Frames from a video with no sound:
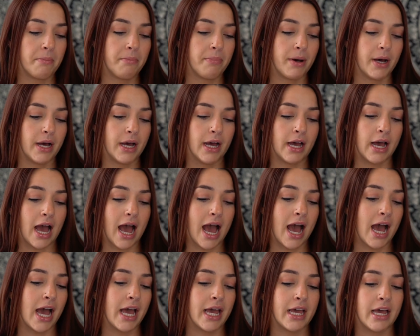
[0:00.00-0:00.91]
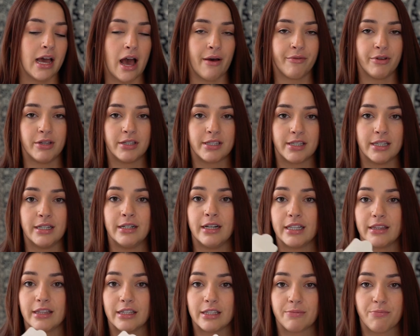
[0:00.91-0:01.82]
but I obviously
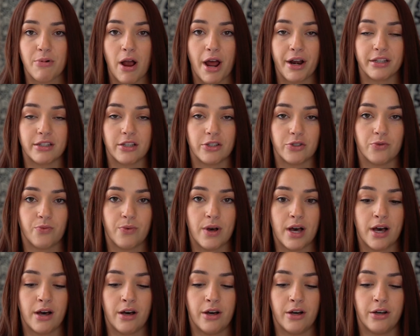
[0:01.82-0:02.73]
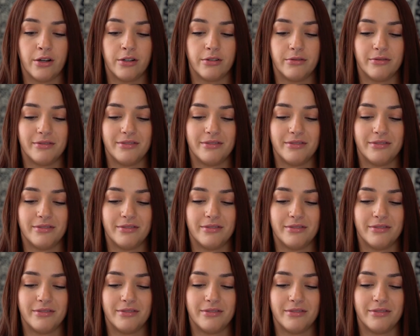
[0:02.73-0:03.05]
like this product as well.